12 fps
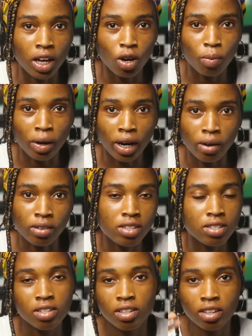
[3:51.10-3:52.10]
help out.
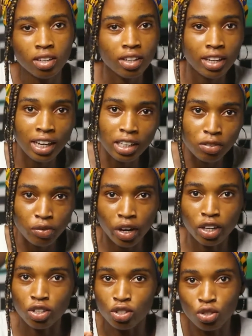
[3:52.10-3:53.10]
That's fine.